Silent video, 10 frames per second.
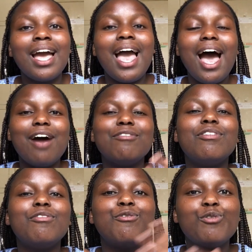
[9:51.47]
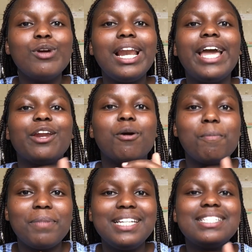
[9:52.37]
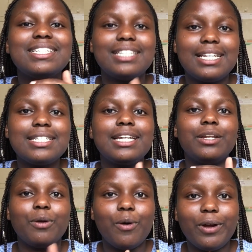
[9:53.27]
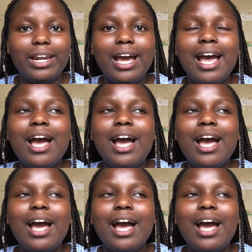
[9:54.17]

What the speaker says: Have full and complete trust in God.